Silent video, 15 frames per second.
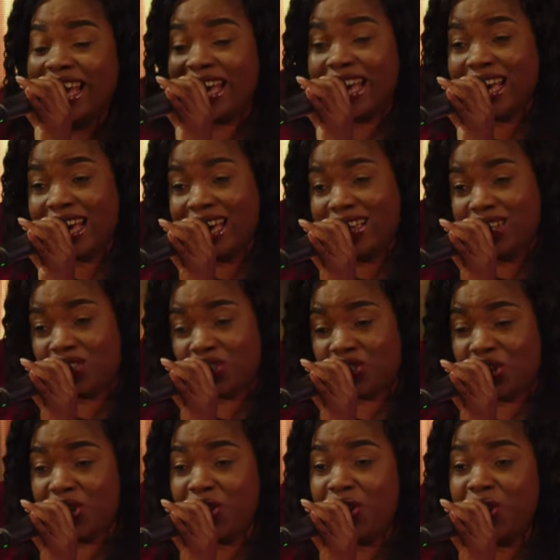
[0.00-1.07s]
He is
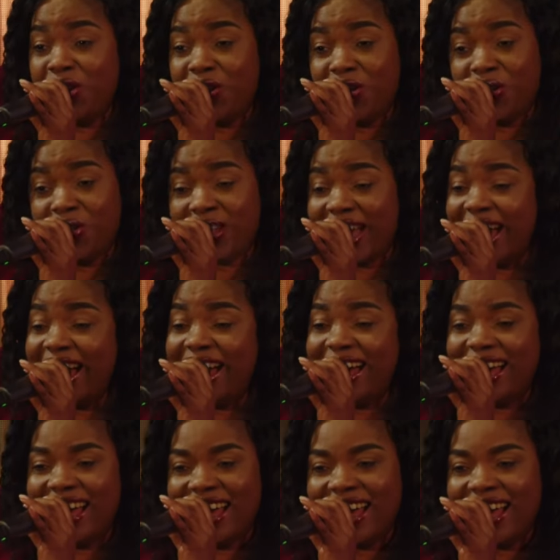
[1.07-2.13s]
still God.